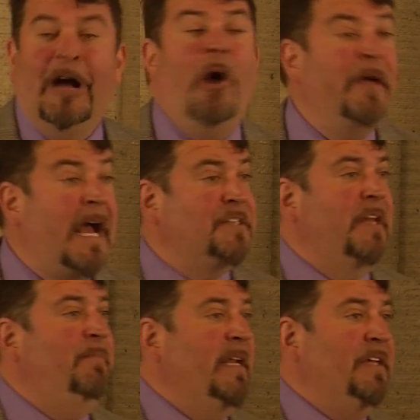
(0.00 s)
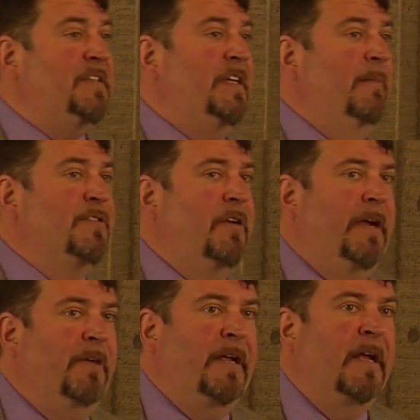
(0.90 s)
oh yes, and BDC, I'm
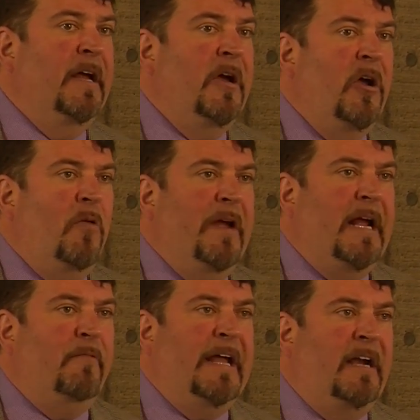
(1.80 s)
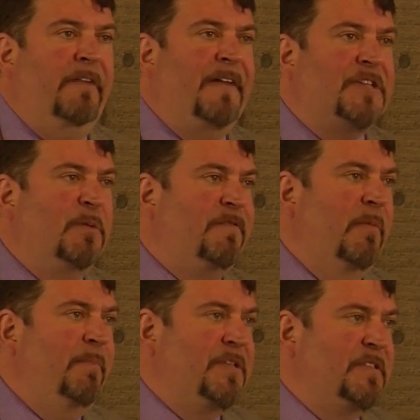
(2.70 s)
sorry. We had an investment
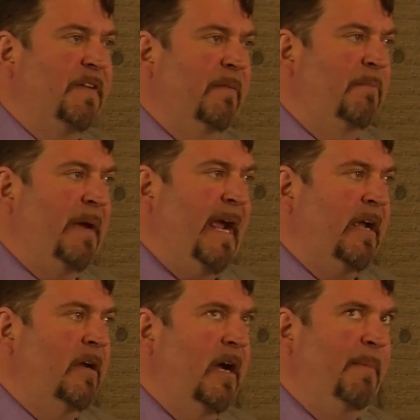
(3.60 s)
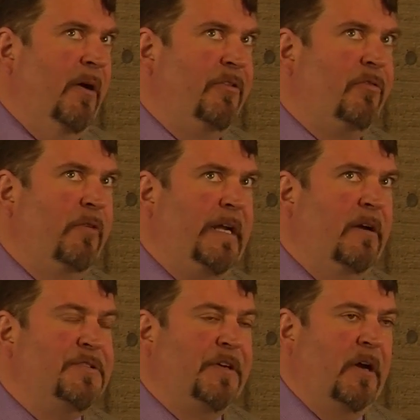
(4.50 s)
from the Business Development Bank about 3
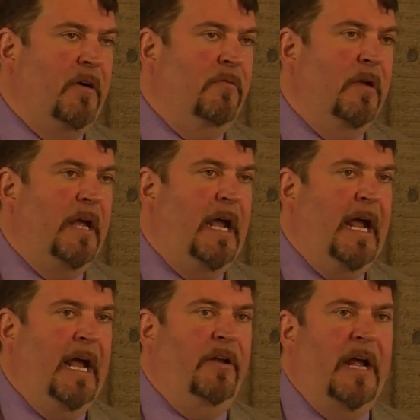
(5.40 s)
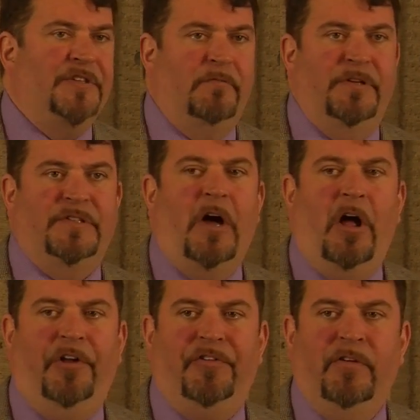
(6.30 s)
years ago, and as a
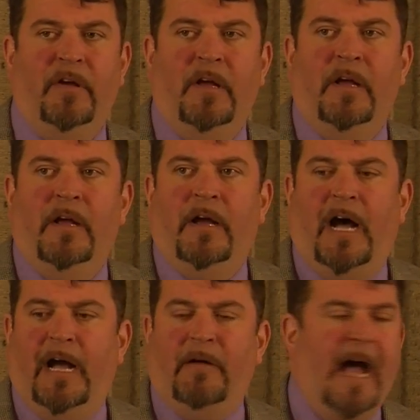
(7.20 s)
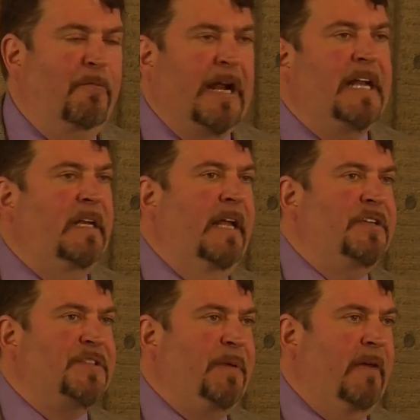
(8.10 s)
result, what I didn't
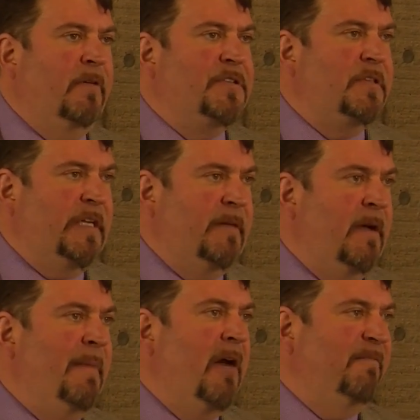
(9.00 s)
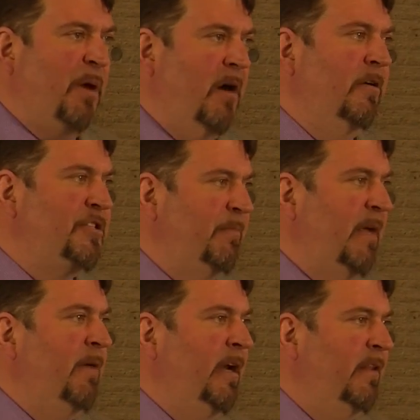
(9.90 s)
anticipate was the amount of partnership
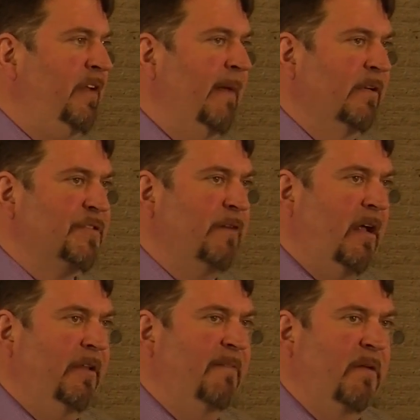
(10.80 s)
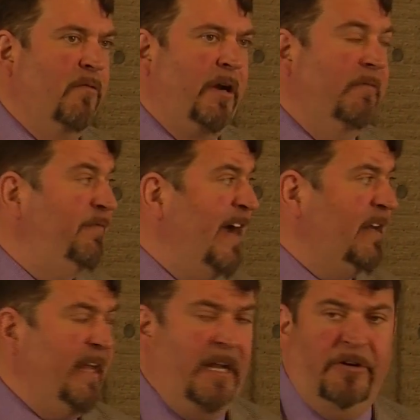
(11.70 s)
they bring to the table as well. And they've been working, in
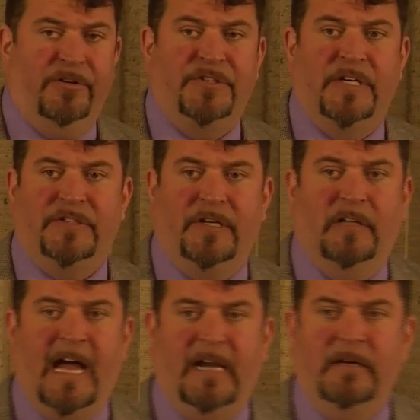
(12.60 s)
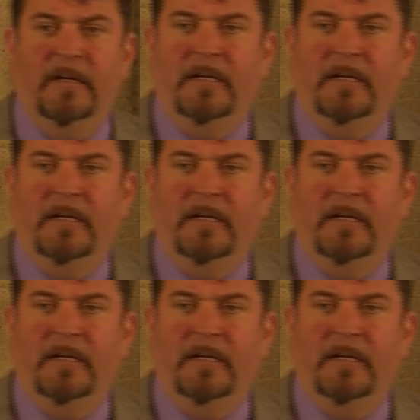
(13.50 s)
fact, they introduced us to Glenn.